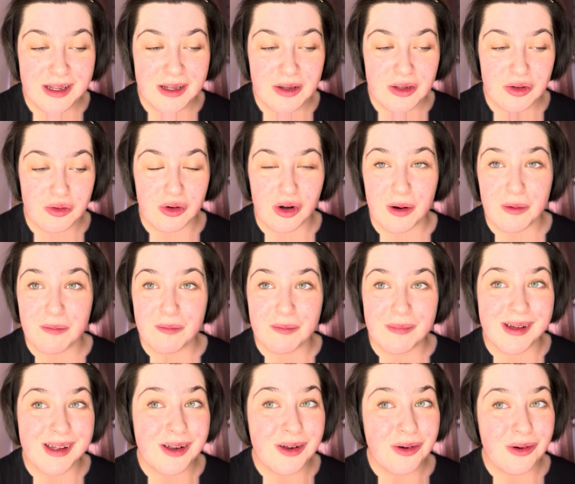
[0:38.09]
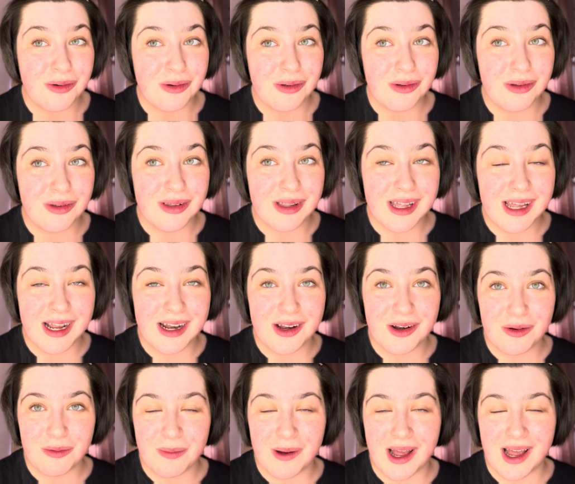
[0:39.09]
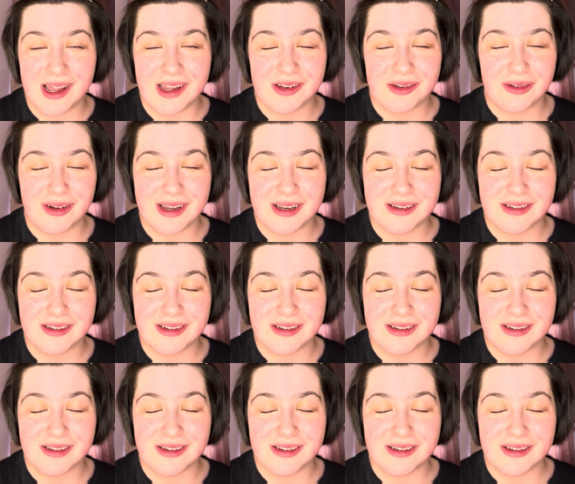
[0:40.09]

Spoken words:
throughout my whole kind of no buy, so I